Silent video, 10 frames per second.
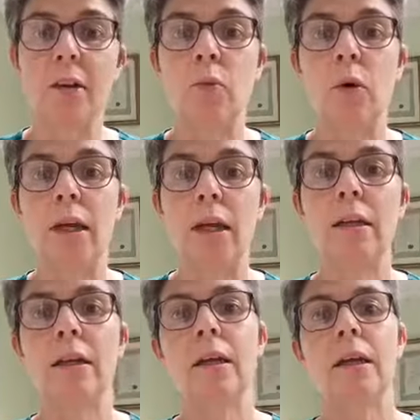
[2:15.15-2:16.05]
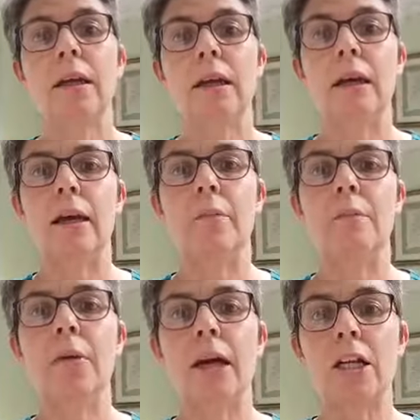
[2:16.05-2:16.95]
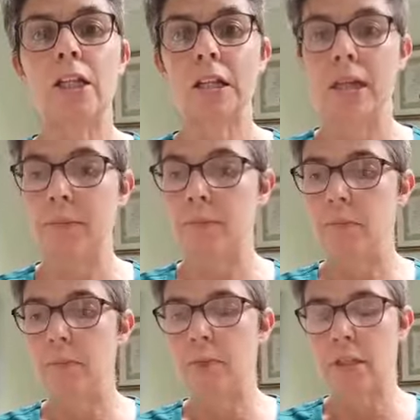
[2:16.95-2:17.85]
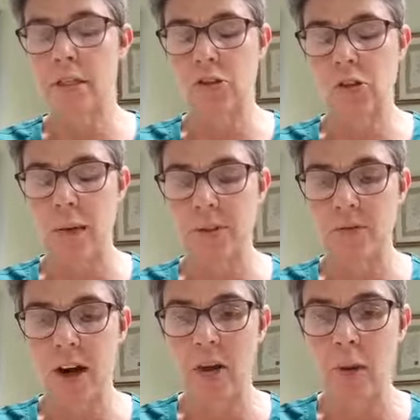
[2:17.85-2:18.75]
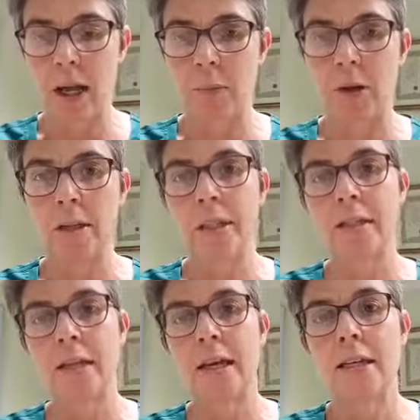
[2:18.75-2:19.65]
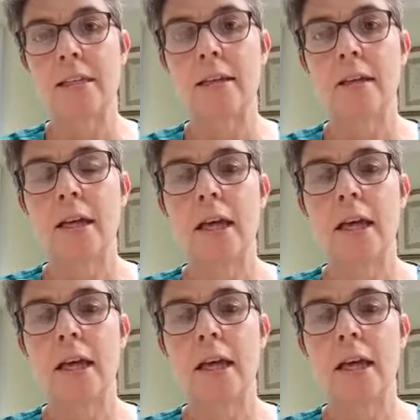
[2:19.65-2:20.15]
And Wayne actually describes it very well because he says,